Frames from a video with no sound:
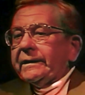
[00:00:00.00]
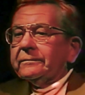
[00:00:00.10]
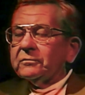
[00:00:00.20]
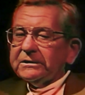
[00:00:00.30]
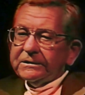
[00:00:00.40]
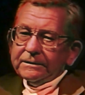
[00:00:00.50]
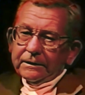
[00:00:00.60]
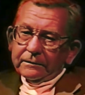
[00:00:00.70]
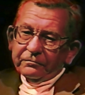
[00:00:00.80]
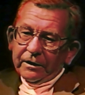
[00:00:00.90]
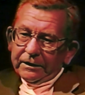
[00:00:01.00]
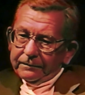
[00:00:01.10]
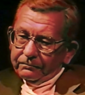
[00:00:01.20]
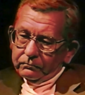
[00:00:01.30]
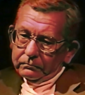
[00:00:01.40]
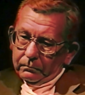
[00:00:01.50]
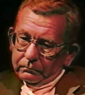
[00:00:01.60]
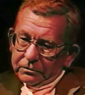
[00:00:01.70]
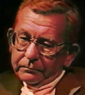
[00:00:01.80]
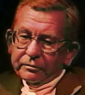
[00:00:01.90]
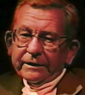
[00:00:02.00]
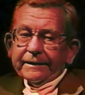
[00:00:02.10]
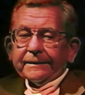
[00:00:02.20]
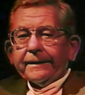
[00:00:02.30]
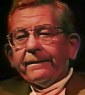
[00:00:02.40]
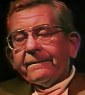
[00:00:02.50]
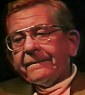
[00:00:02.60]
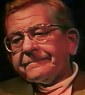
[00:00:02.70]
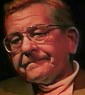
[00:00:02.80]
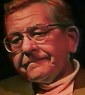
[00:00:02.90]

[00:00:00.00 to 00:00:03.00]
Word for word: Parkway was finally completed,